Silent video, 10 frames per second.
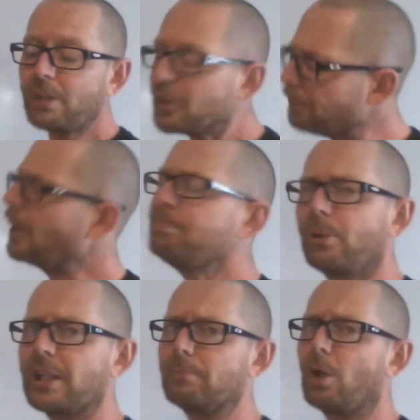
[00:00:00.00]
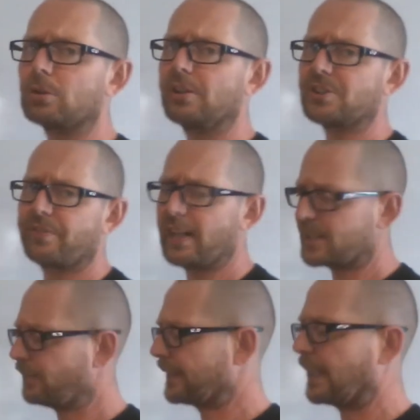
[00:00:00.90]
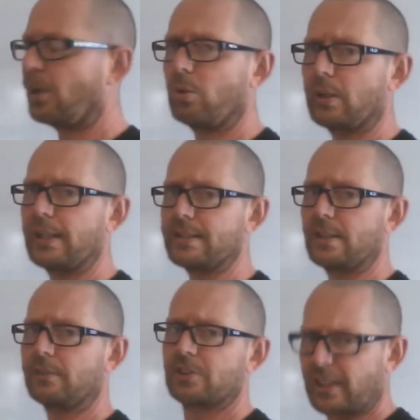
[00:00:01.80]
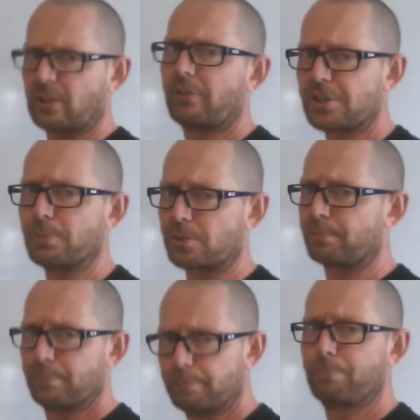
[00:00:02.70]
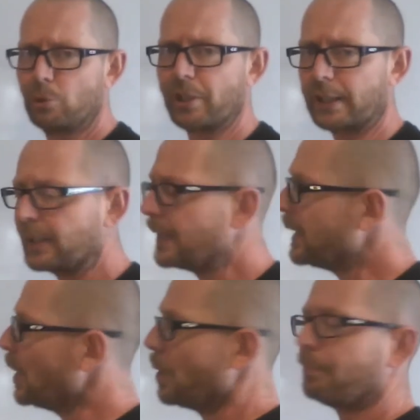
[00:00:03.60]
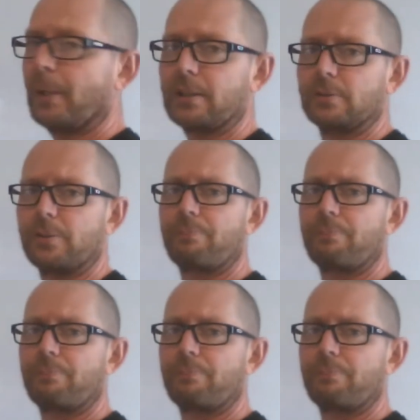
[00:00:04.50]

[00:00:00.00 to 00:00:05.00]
The Plum pudding model is effectively that whole idea. It's like a Christmas pudding, but